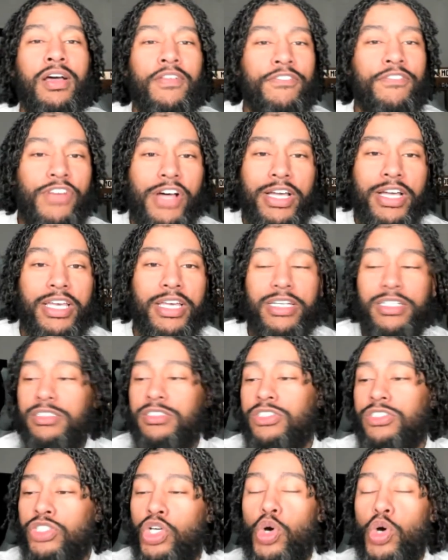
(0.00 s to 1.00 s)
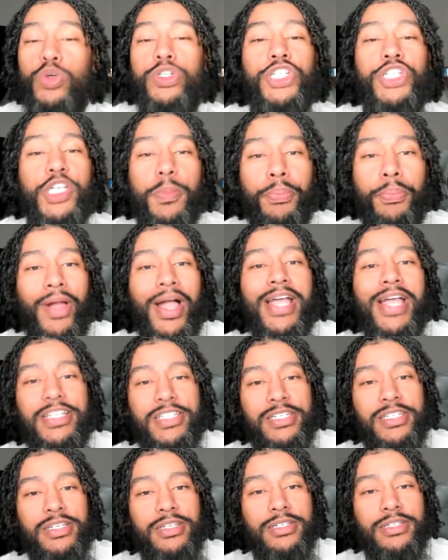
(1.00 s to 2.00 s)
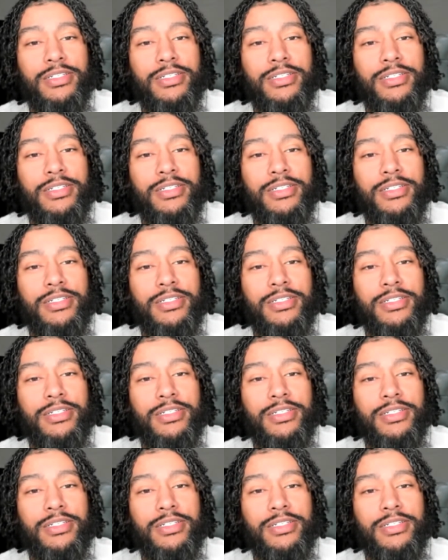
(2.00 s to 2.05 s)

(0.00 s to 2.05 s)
fucking Gucci prices.